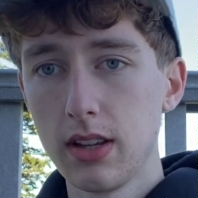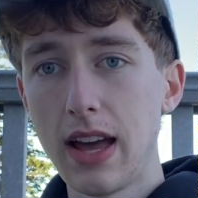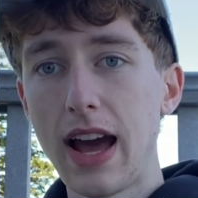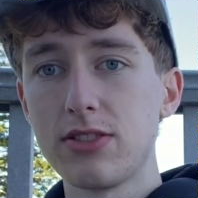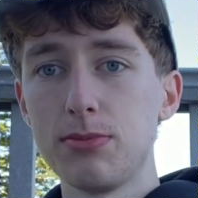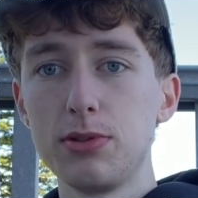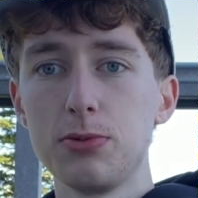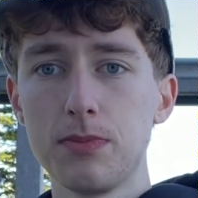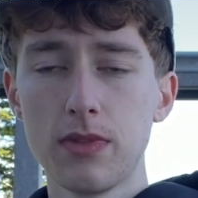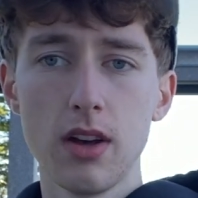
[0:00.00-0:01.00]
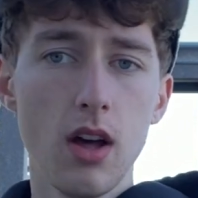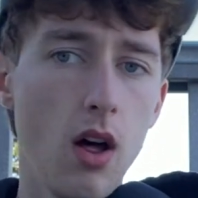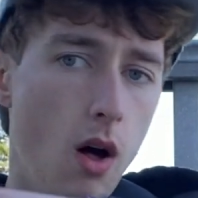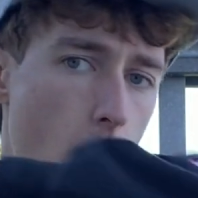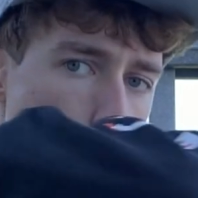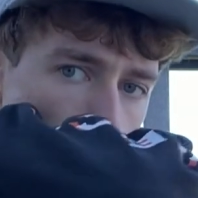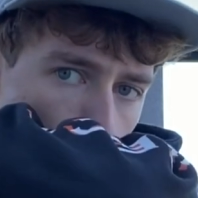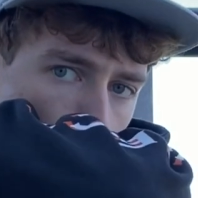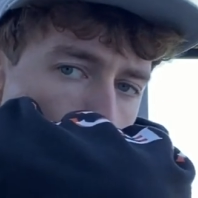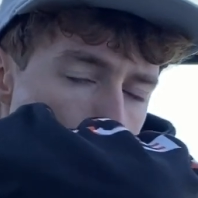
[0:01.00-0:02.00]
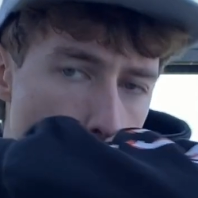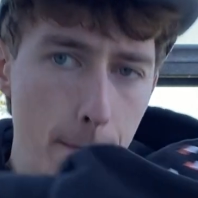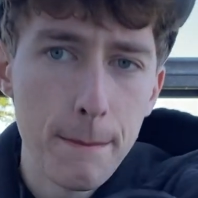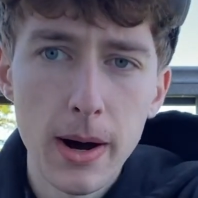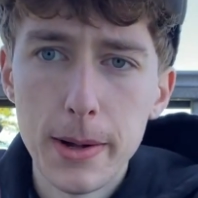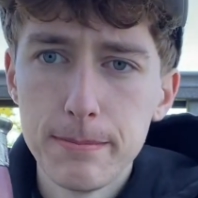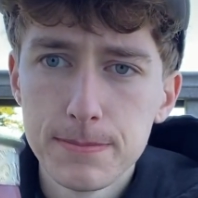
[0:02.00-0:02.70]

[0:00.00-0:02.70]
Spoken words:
attribute. But